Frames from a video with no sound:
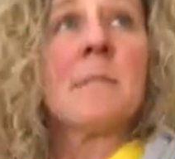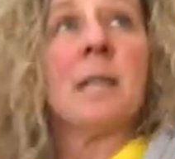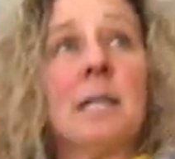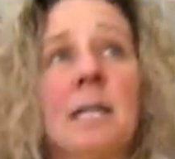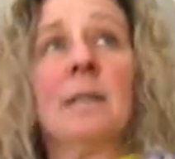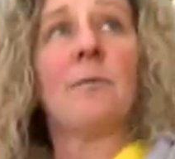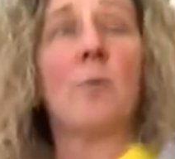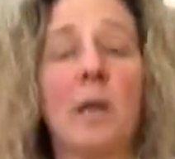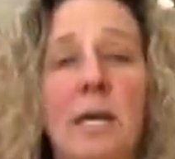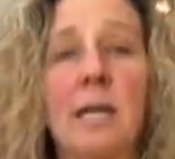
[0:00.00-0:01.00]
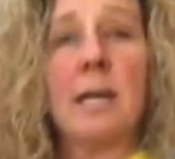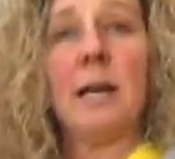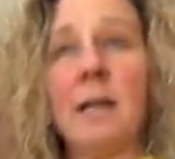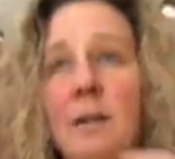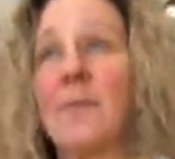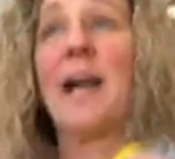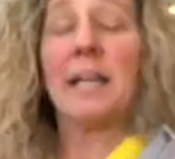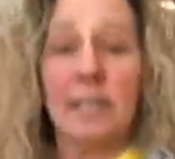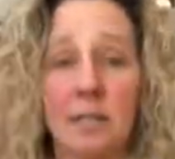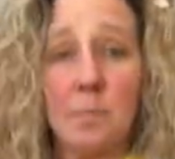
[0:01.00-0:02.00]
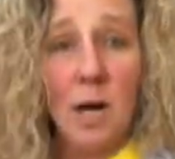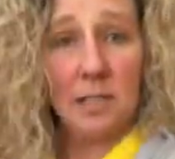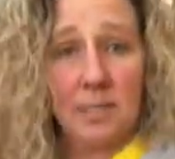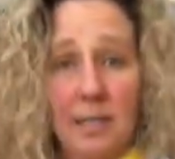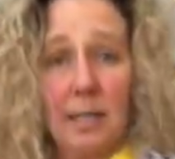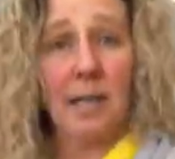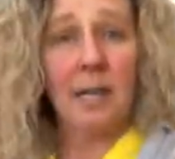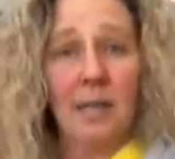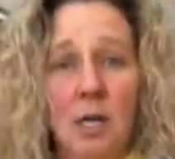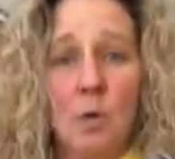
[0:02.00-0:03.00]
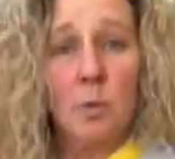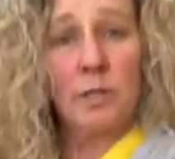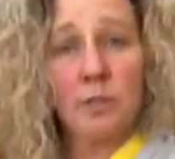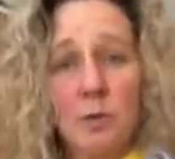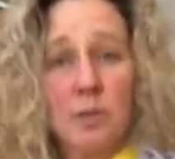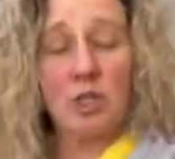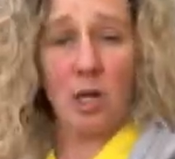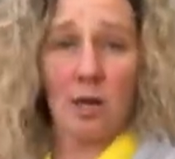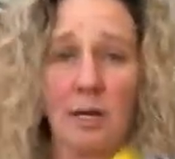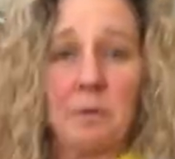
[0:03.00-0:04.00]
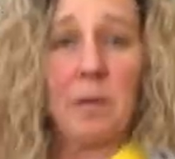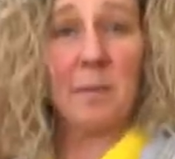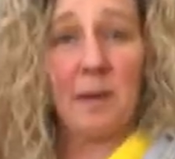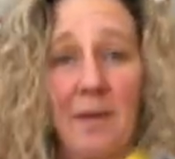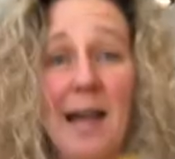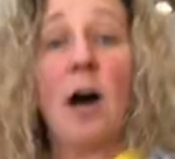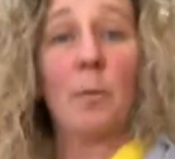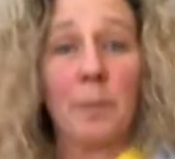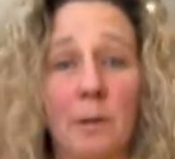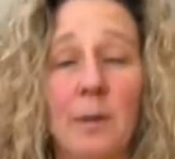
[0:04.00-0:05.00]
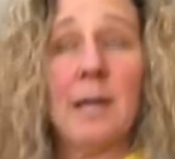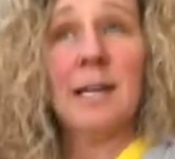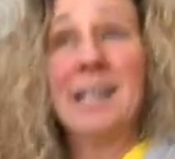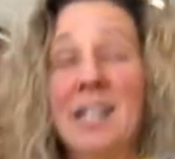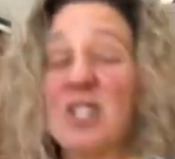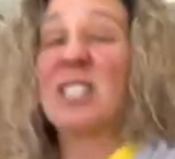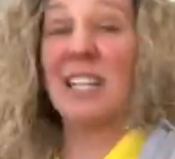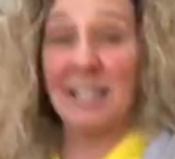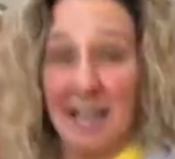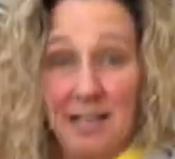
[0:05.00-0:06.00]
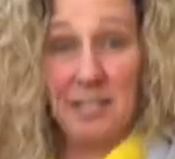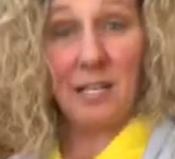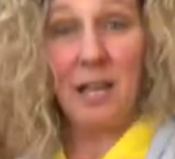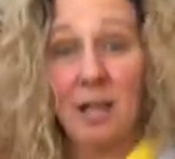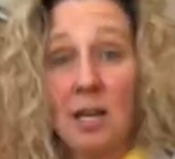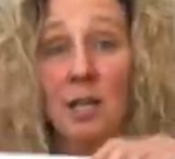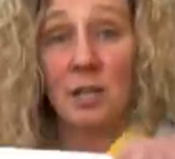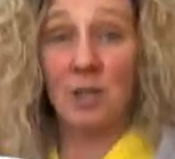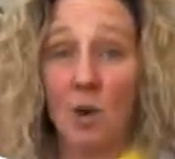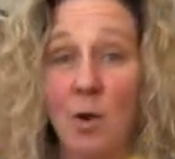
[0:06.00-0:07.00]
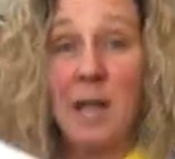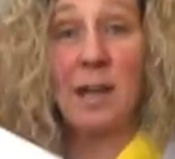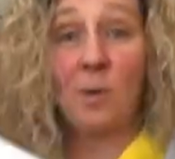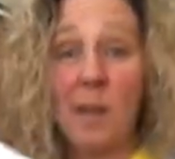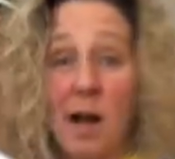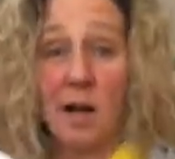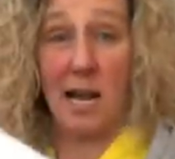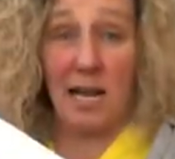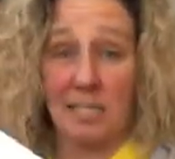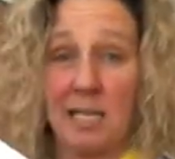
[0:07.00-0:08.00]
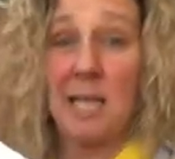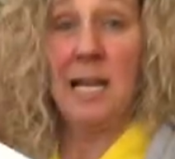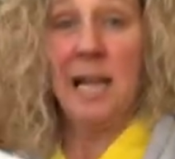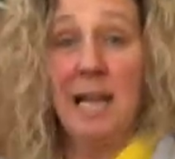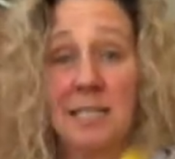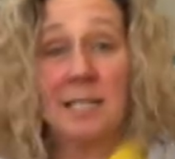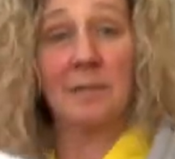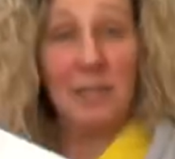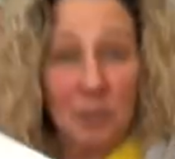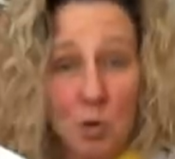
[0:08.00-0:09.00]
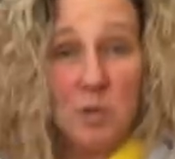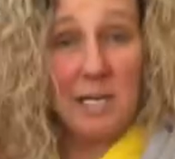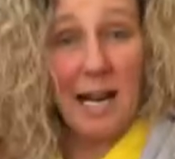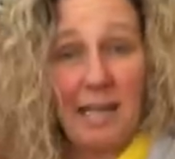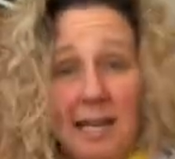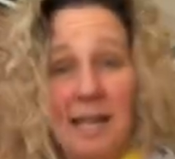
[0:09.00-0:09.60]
if I get into Boston, will you do the charity with me if I help you? She said yes. So here we are, guys. It's Giving Tuesday.